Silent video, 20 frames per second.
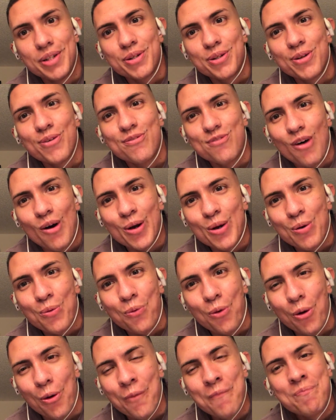thing in the fucking
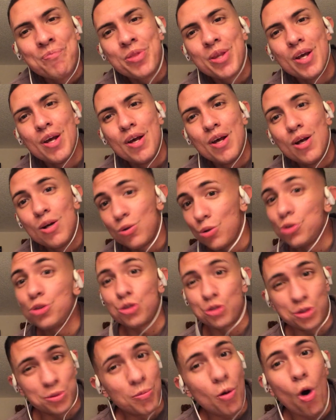world. Those
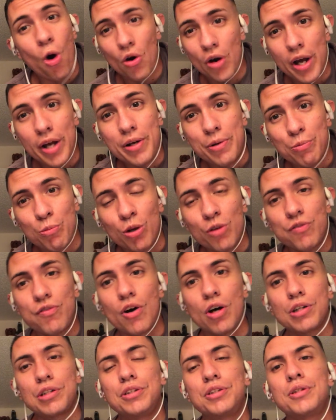are some hard-headed
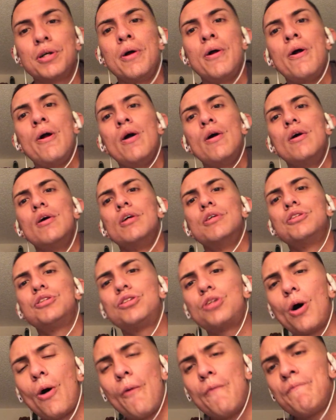motherfuckers.
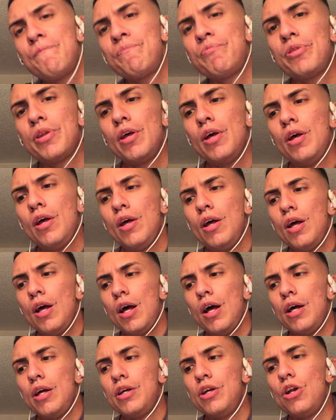So,
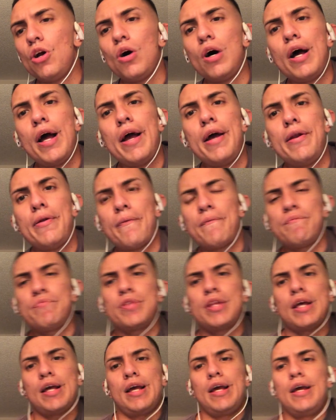you know, and
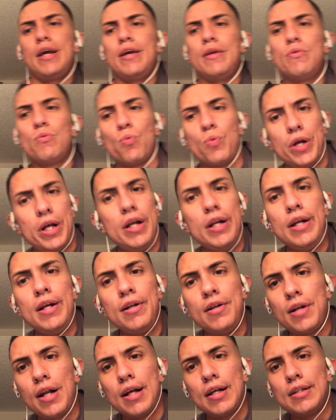and
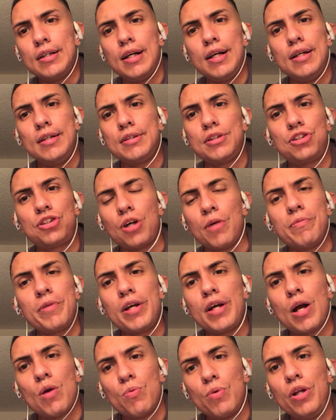reading like, is
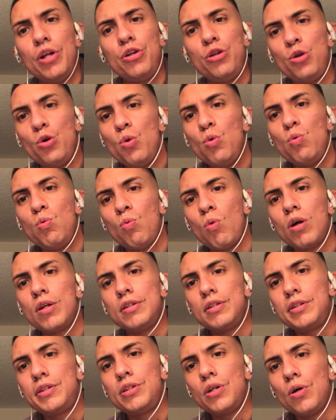something I really do want
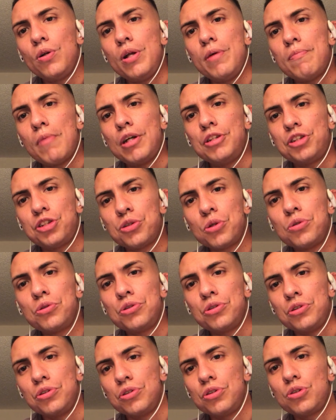to instill in my
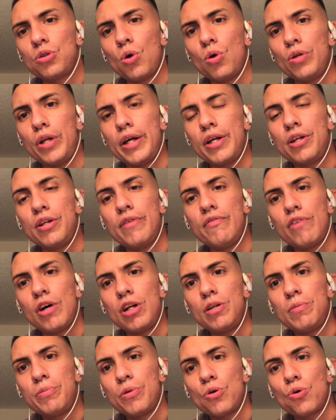children, so they could
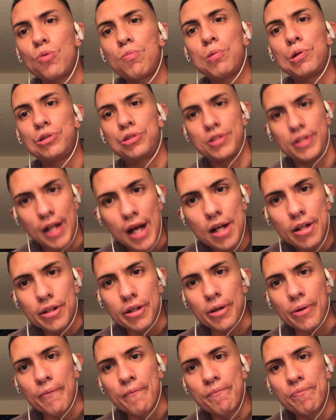develop their own
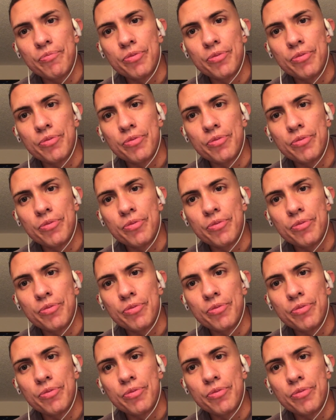personality,